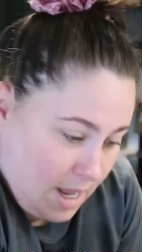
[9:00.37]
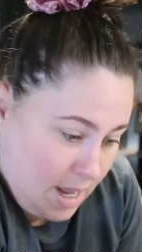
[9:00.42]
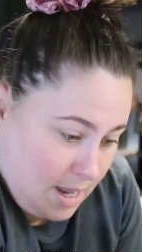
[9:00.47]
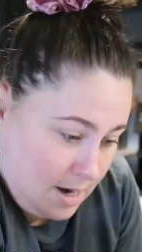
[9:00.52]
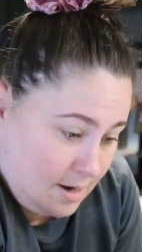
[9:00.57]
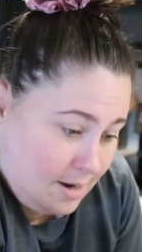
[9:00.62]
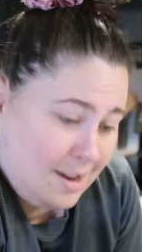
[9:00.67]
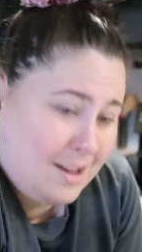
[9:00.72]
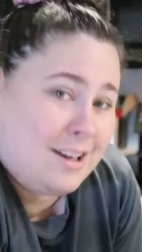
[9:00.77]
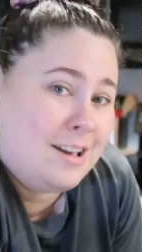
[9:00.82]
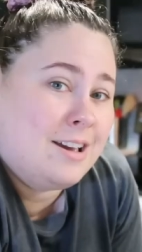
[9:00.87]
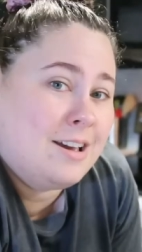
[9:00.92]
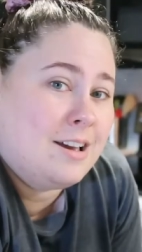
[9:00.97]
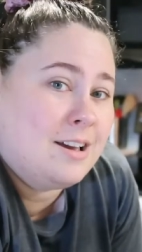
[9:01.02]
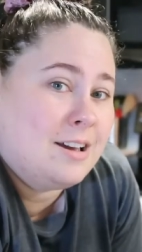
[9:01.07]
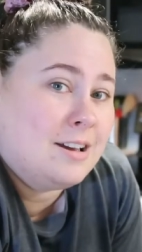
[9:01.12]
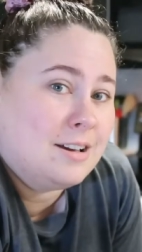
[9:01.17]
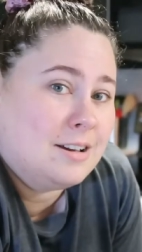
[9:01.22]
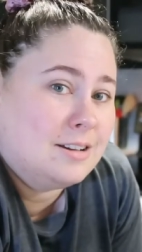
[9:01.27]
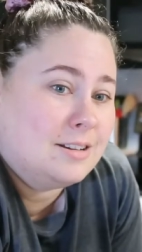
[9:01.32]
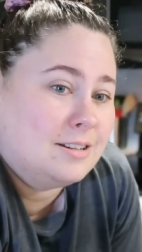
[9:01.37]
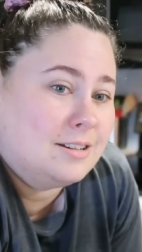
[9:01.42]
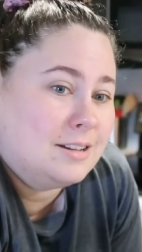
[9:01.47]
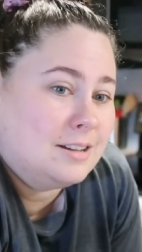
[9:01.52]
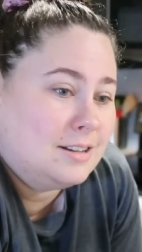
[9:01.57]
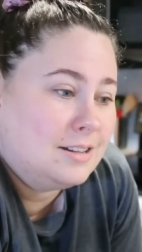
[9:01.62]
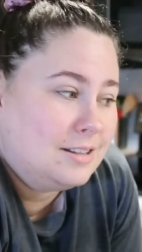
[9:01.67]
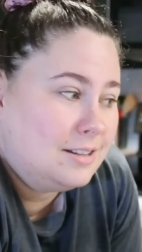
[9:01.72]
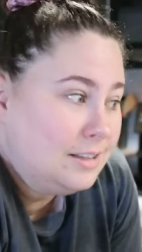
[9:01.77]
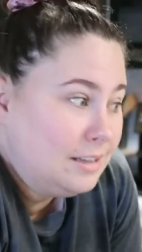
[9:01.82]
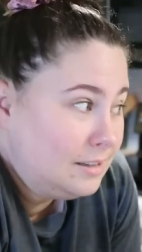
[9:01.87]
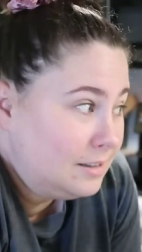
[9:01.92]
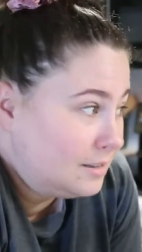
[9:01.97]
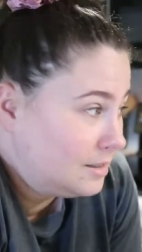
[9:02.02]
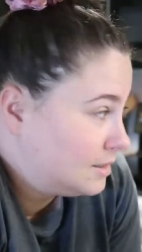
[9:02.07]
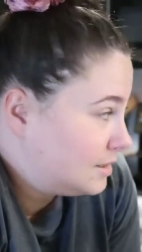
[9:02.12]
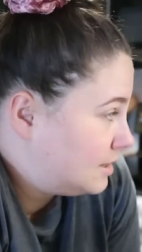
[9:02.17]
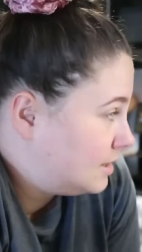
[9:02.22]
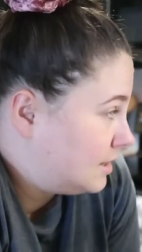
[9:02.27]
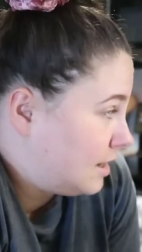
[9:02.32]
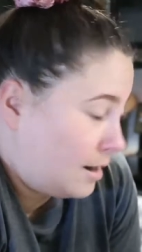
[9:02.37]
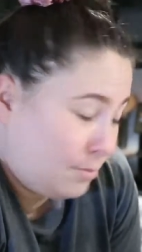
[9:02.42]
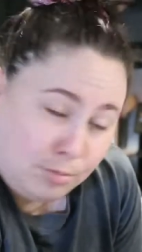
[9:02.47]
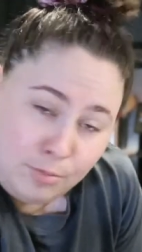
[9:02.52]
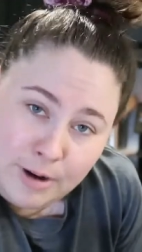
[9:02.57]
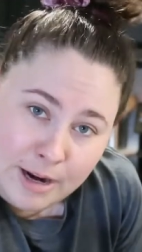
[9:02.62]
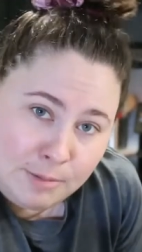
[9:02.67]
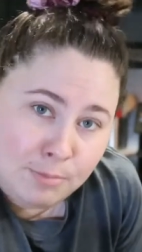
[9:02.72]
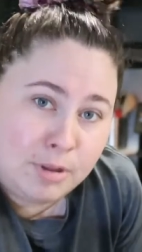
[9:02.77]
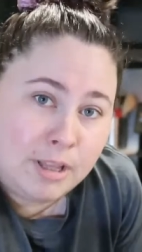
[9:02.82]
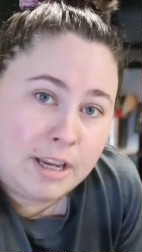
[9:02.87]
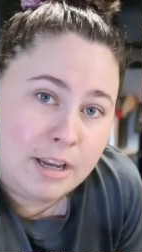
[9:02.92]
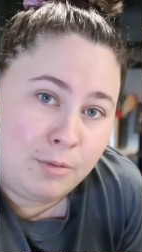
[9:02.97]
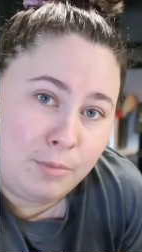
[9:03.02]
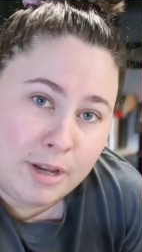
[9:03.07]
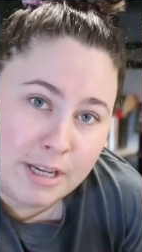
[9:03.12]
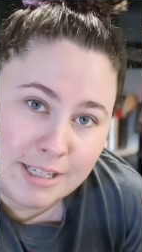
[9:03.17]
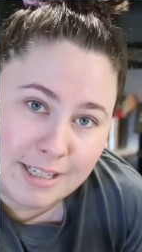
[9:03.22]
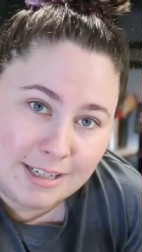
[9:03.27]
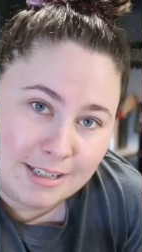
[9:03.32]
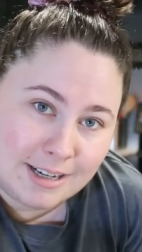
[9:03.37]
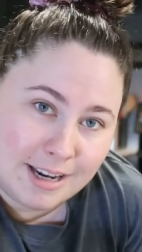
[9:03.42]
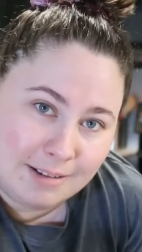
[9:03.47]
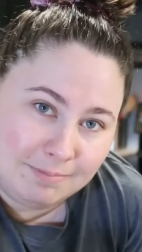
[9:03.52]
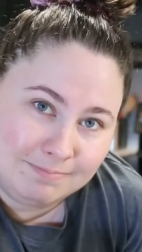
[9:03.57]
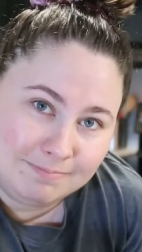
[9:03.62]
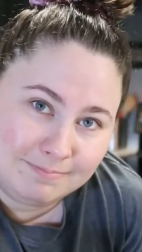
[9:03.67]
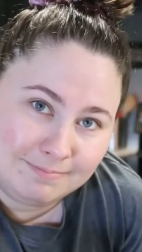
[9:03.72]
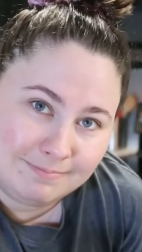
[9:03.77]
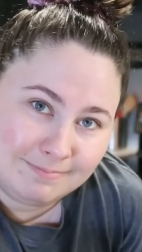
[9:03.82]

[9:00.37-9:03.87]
and stop rambling and wasting time.